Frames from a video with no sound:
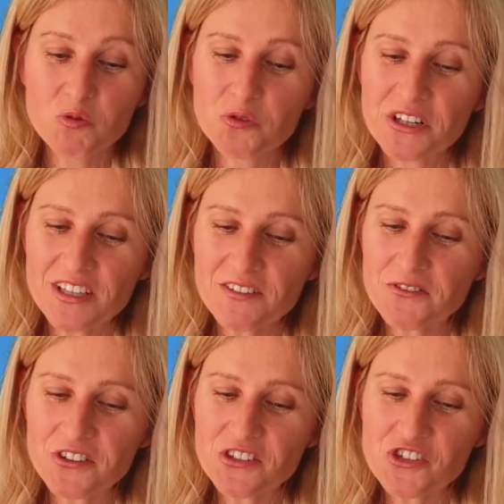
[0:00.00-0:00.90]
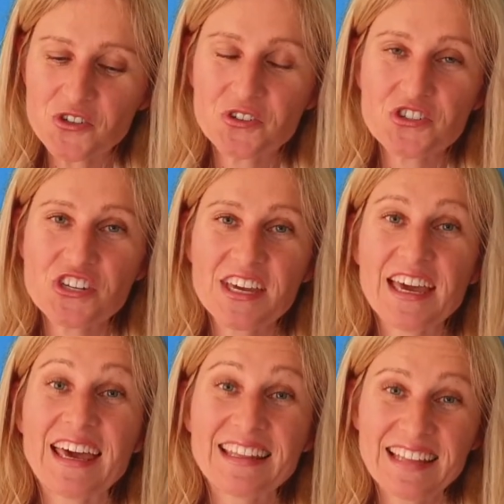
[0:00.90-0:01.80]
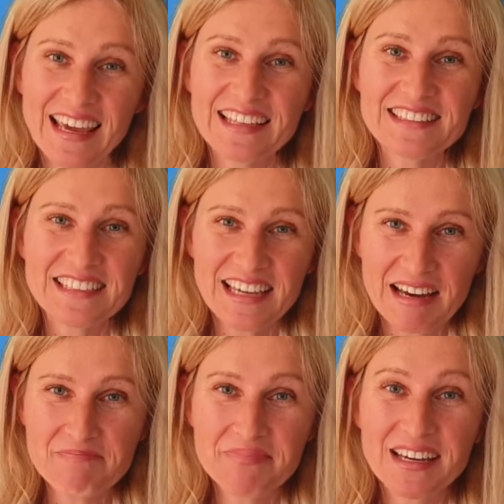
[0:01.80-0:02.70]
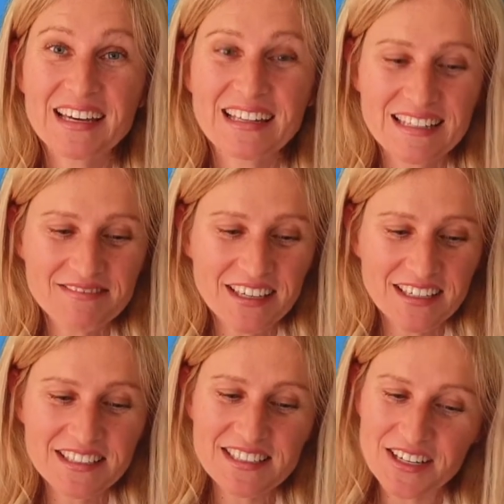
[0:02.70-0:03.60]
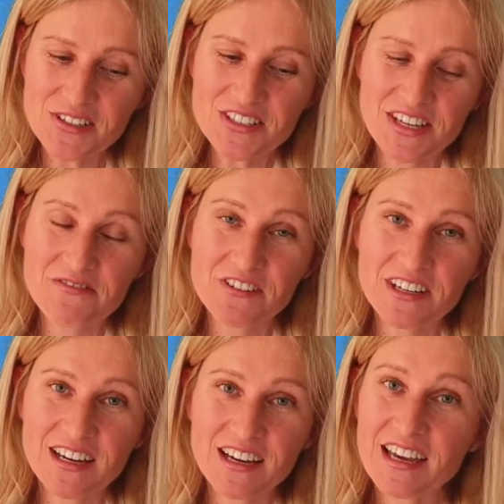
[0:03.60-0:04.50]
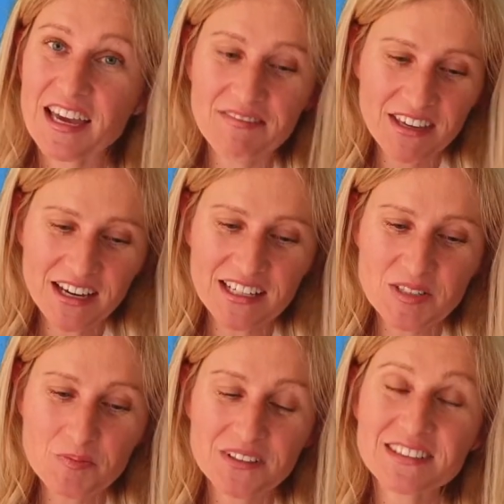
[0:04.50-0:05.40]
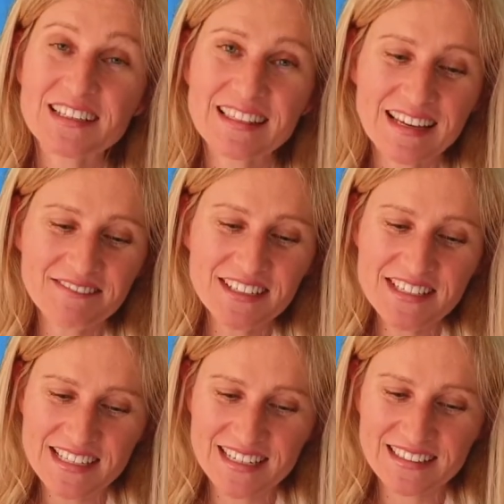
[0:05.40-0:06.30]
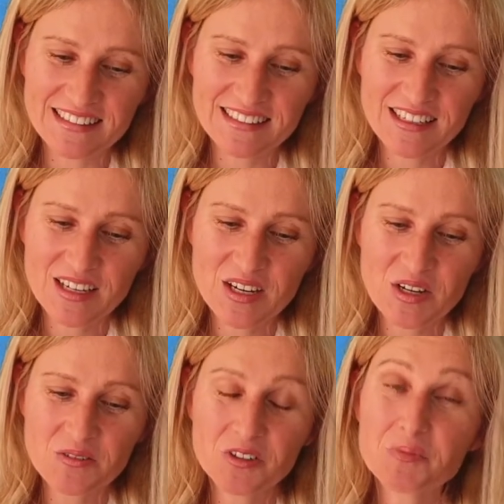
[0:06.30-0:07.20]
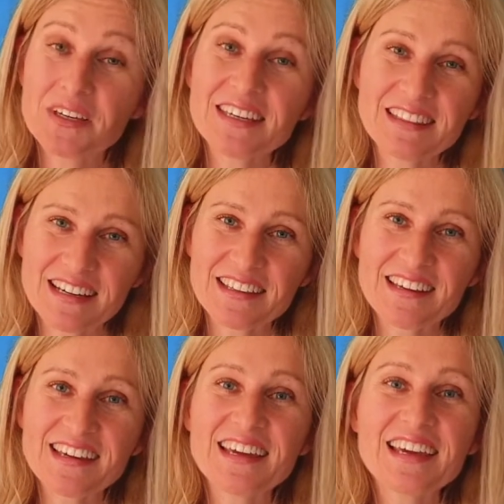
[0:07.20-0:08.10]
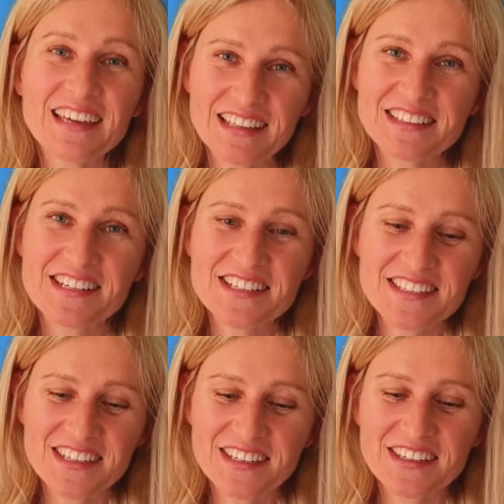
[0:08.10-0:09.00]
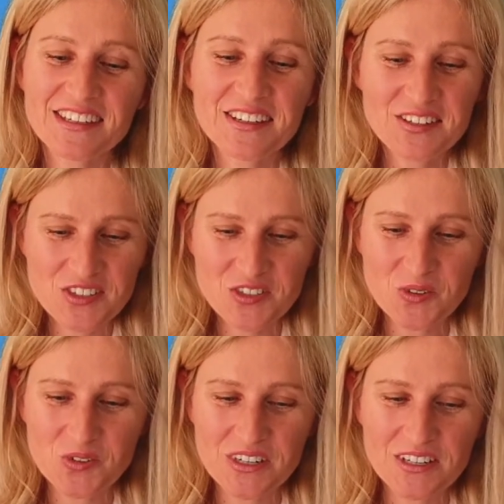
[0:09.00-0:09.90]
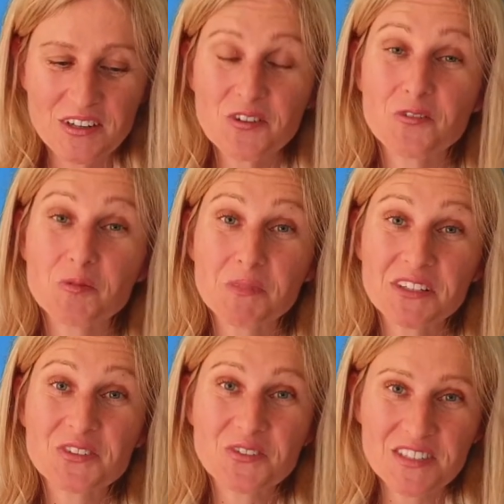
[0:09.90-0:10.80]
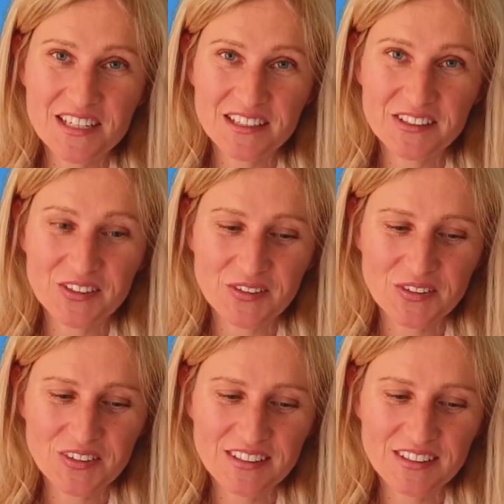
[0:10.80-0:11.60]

working for the church and ending up living in South Africa, having husband and lovely son, will be another interesting story for me to tell you.